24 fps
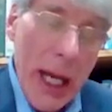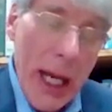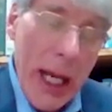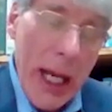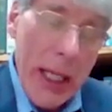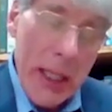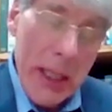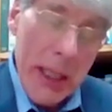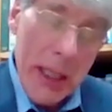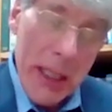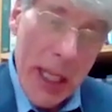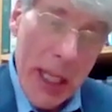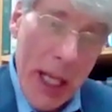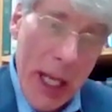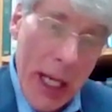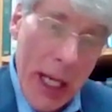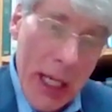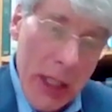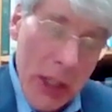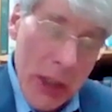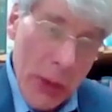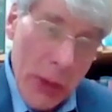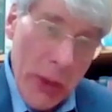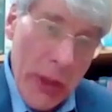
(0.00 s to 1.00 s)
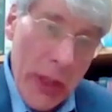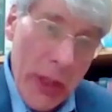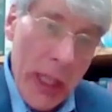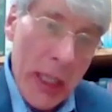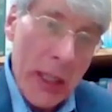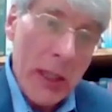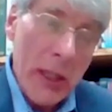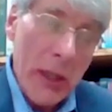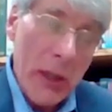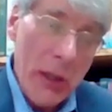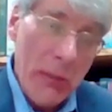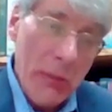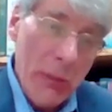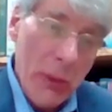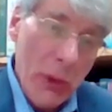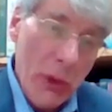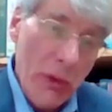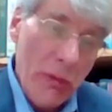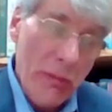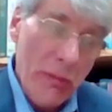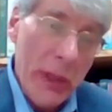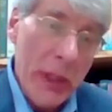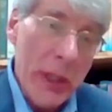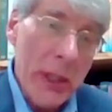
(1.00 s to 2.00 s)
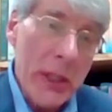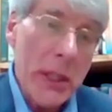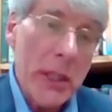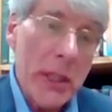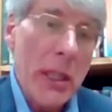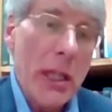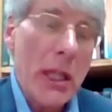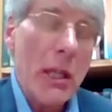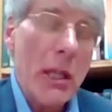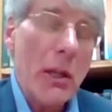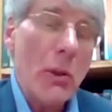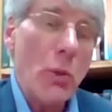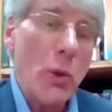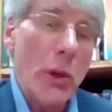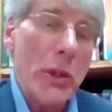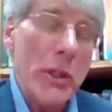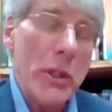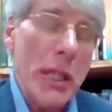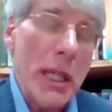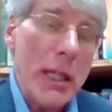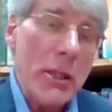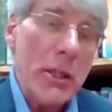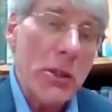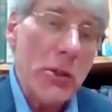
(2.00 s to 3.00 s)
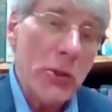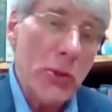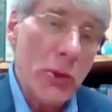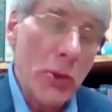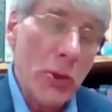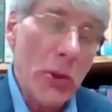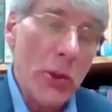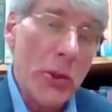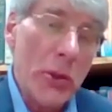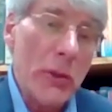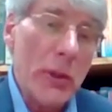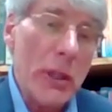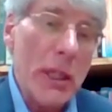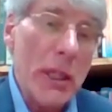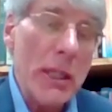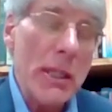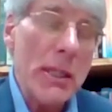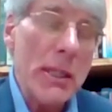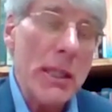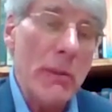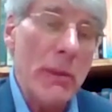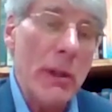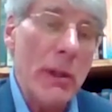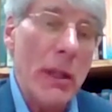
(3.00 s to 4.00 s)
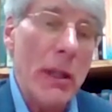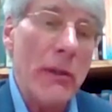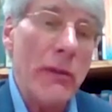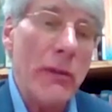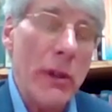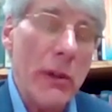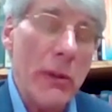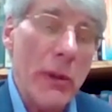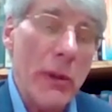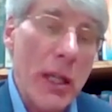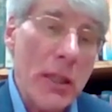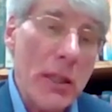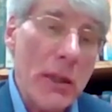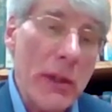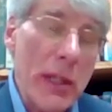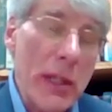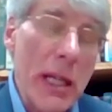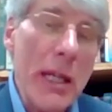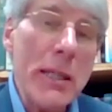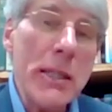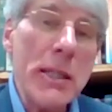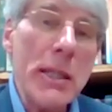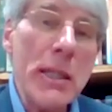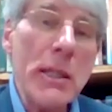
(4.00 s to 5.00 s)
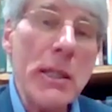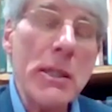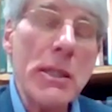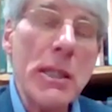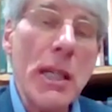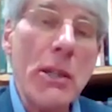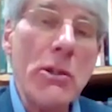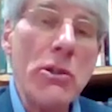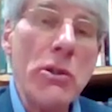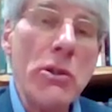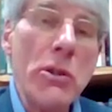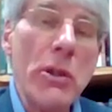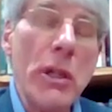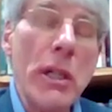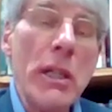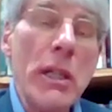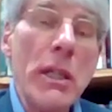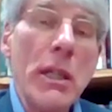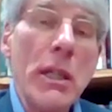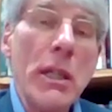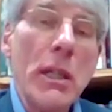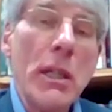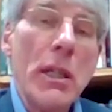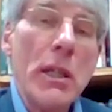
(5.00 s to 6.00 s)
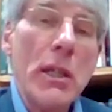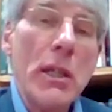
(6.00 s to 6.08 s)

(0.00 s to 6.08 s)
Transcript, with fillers: and I do think that the movement was extraordinarily similar for the rest of the 18th century